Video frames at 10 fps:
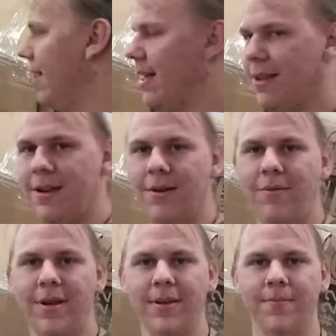No,
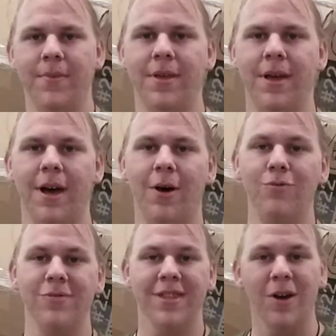what?
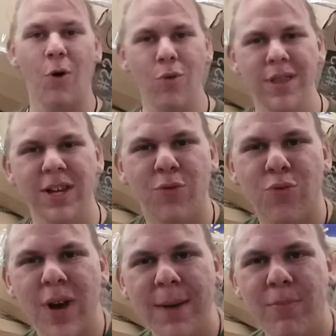No. Holy crap,